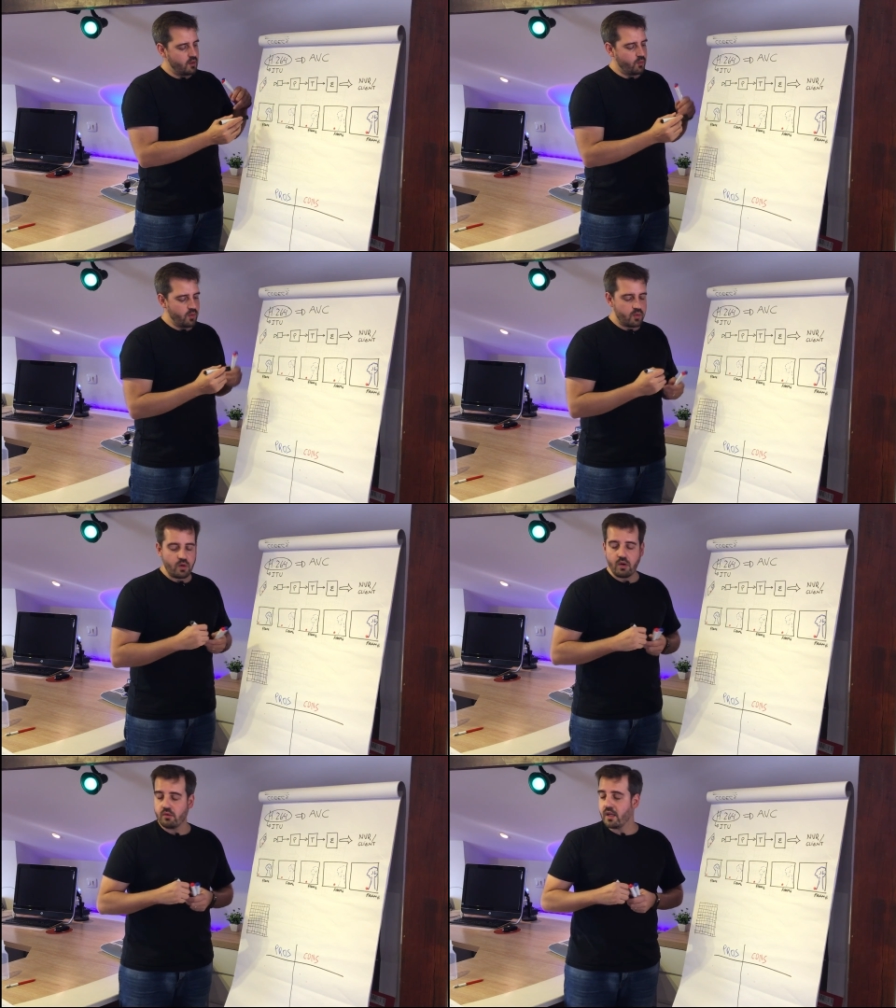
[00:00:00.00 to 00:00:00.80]
we'll
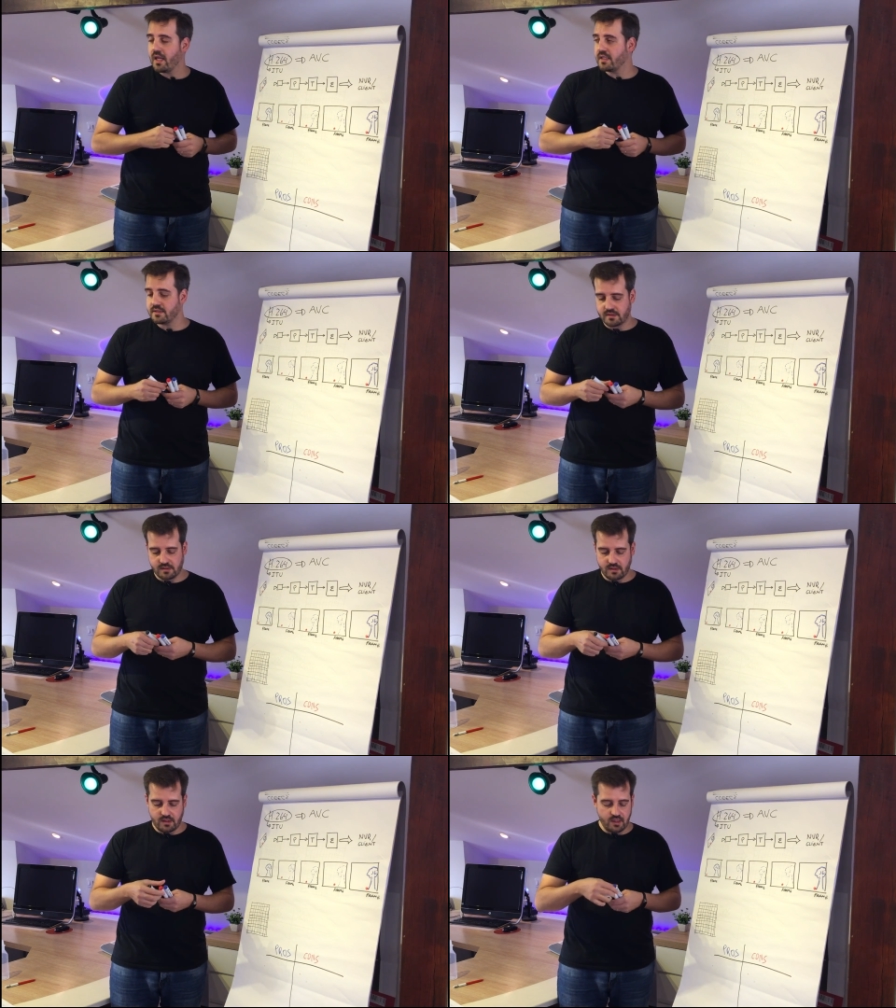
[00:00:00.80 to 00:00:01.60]
call as
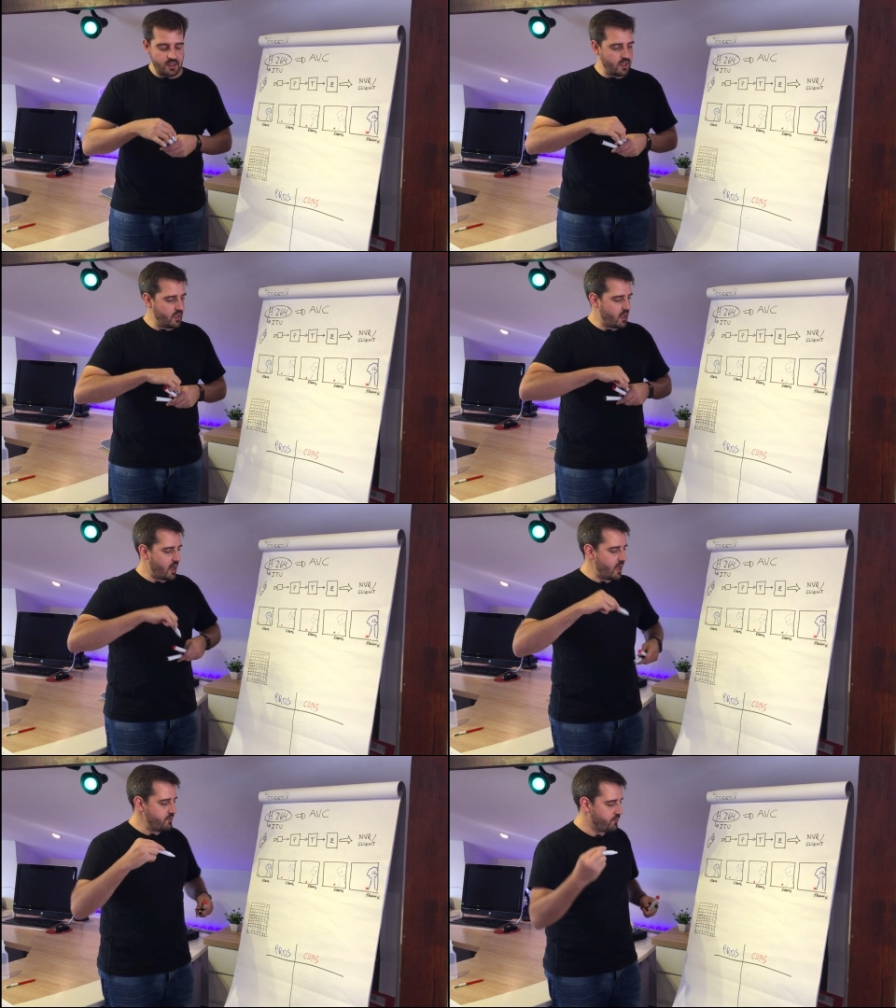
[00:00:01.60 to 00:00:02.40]
the
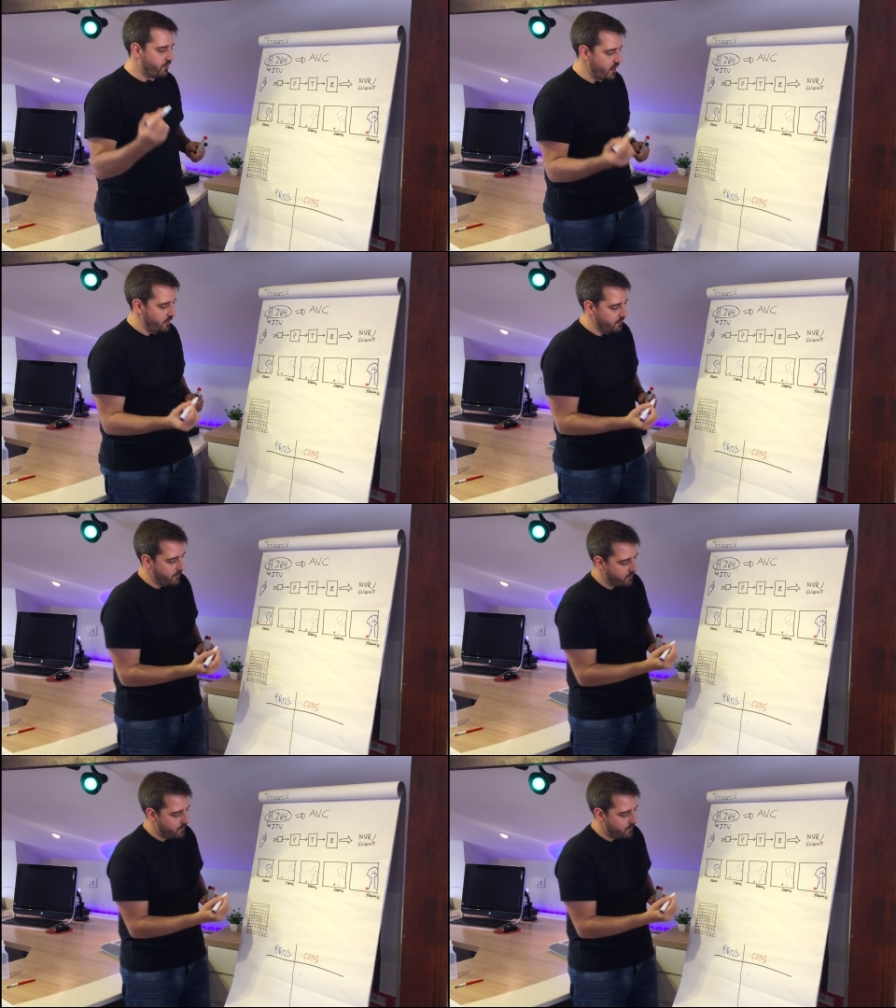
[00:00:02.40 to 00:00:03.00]
iframe,